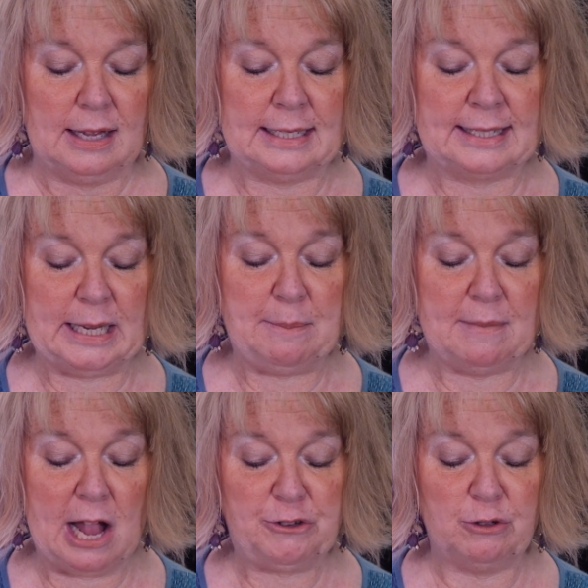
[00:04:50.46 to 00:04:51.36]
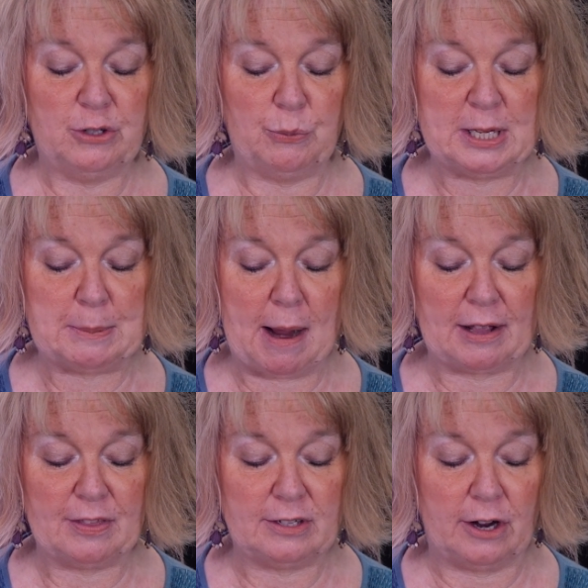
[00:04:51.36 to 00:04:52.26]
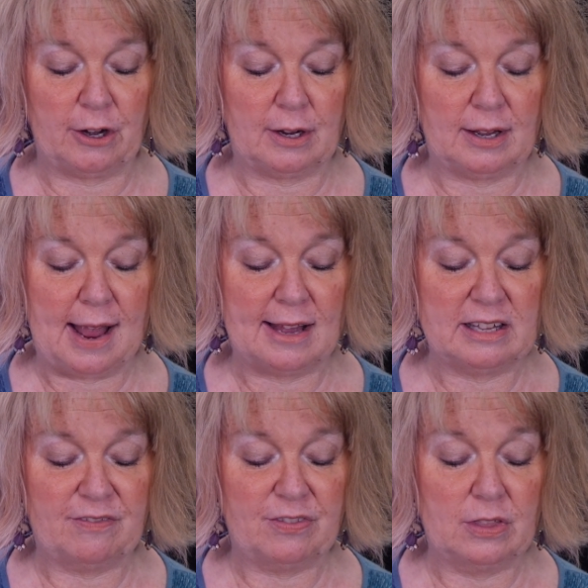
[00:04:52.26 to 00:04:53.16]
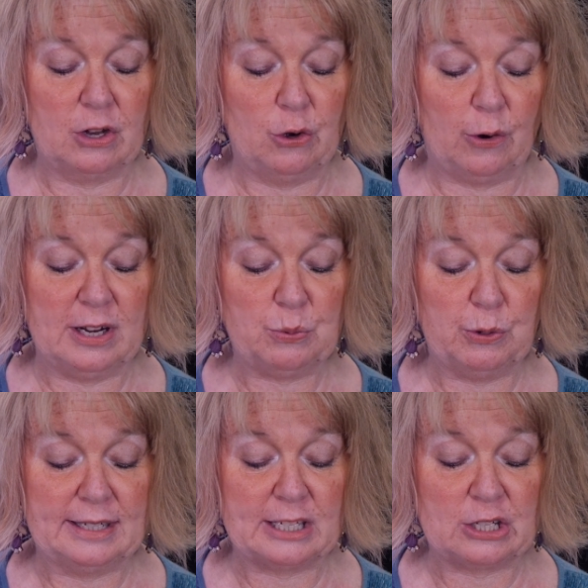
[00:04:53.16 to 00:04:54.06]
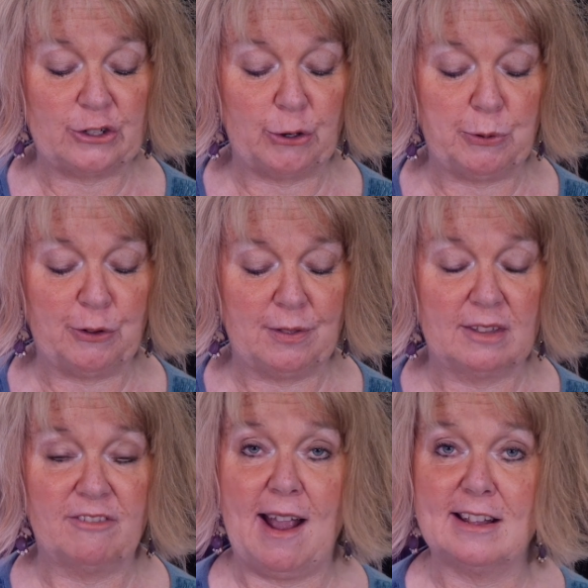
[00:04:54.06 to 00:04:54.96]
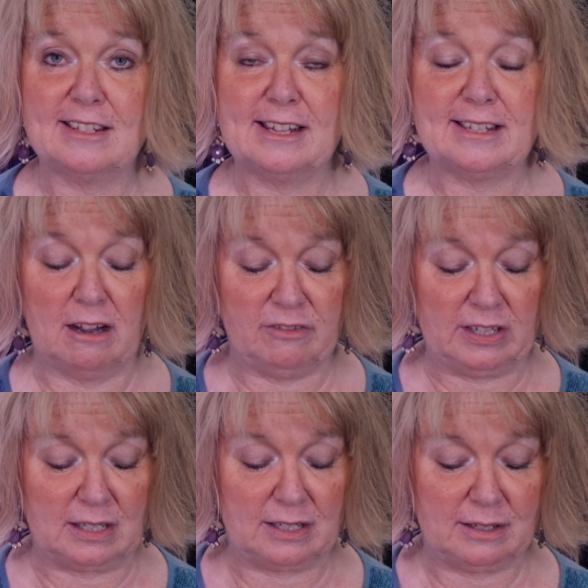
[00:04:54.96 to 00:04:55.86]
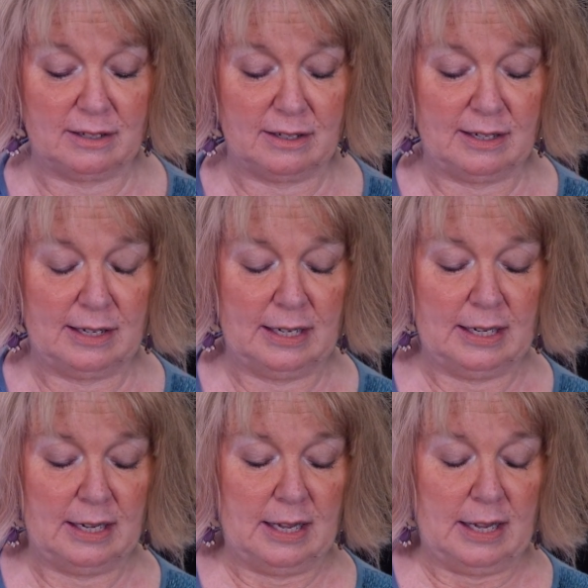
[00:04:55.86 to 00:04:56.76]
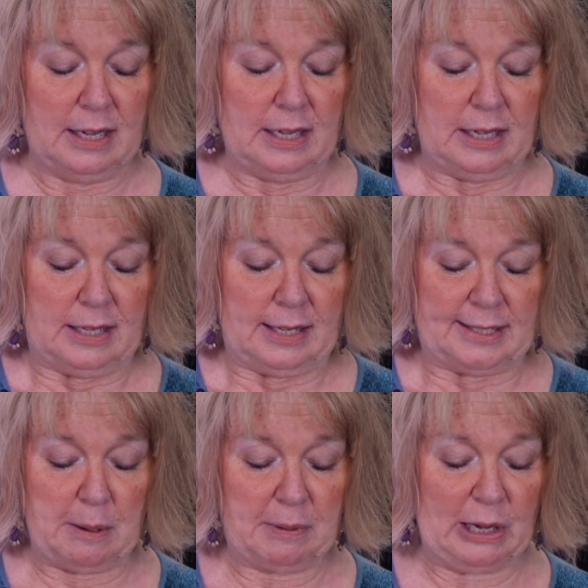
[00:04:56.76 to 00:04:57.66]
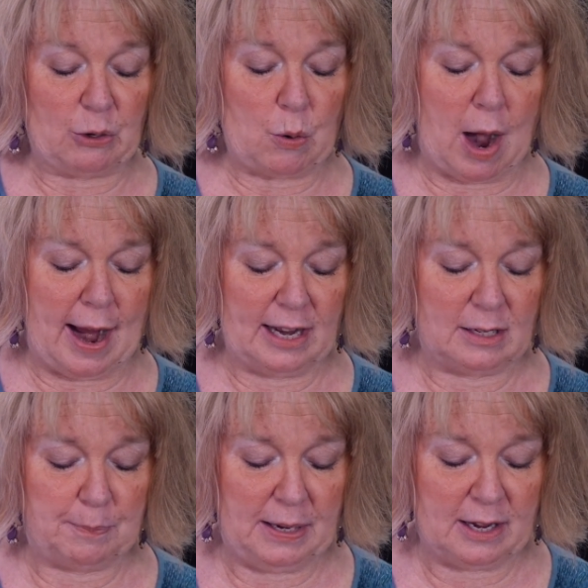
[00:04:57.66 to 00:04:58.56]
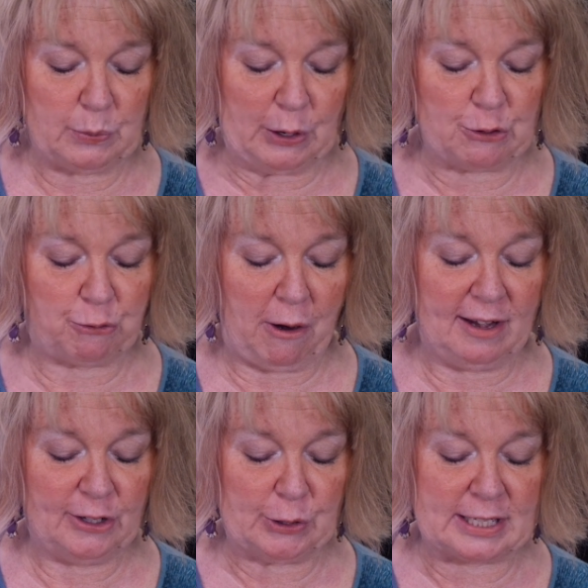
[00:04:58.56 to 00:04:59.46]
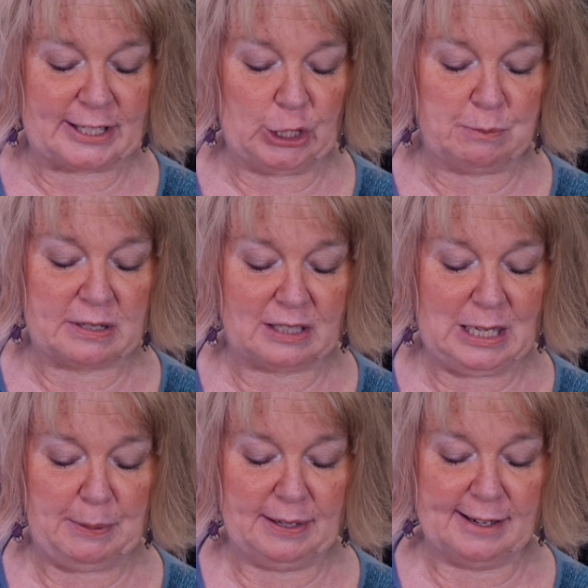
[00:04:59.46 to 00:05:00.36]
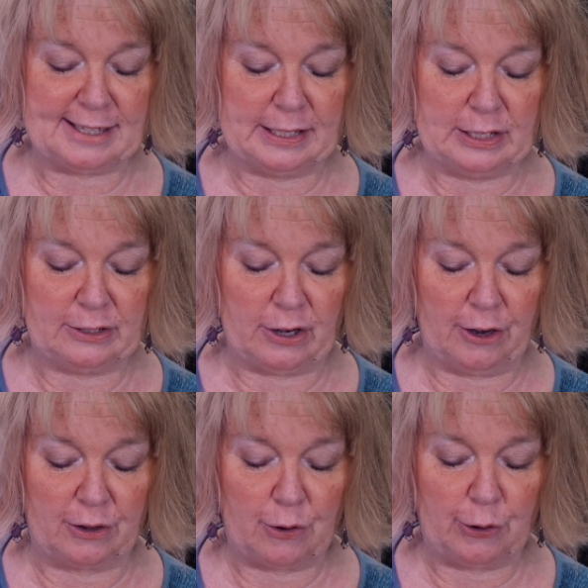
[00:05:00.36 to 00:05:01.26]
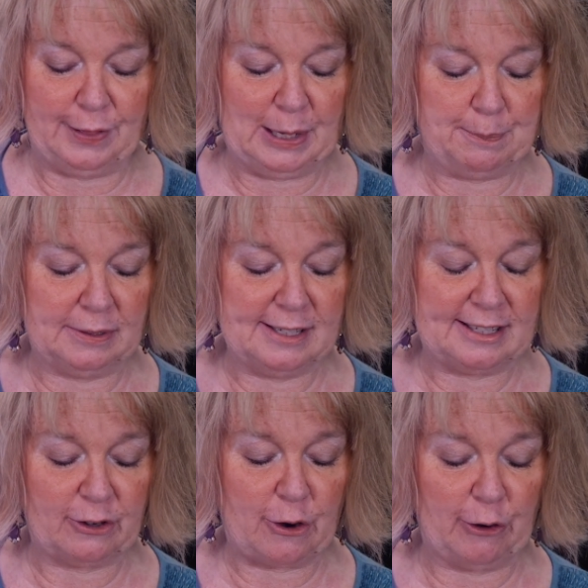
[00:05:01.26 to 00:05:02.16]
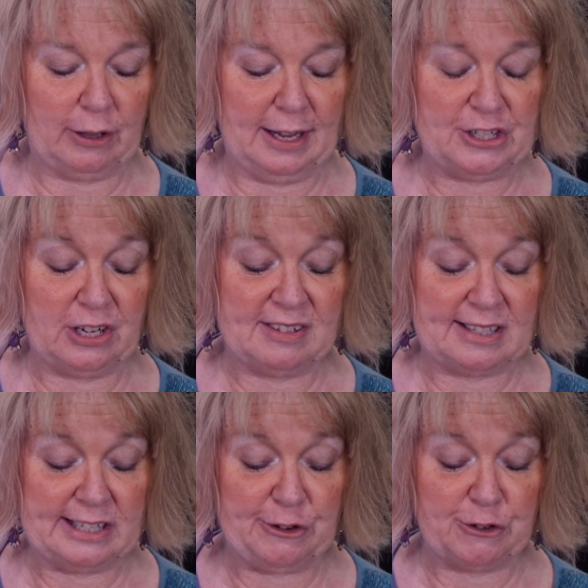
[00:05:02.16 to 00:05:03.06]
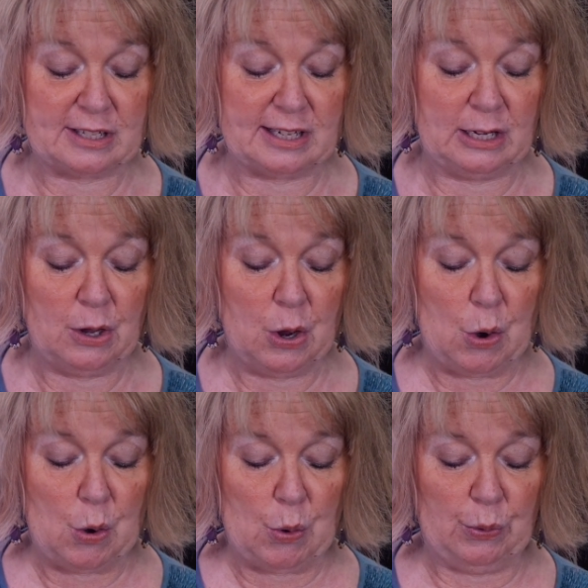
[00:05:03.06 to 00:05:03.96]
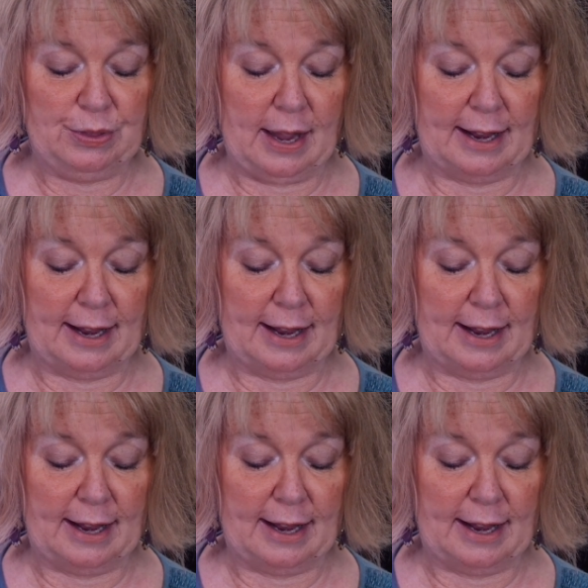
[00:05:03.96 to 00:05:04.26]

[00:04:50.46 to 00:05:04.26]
It seemed natural to respect the dark, as if the noise would disturb the vastness of it. Some keep quiet because we are trained to assume sleepiness in the dark, or the implicit correlation of secrecy with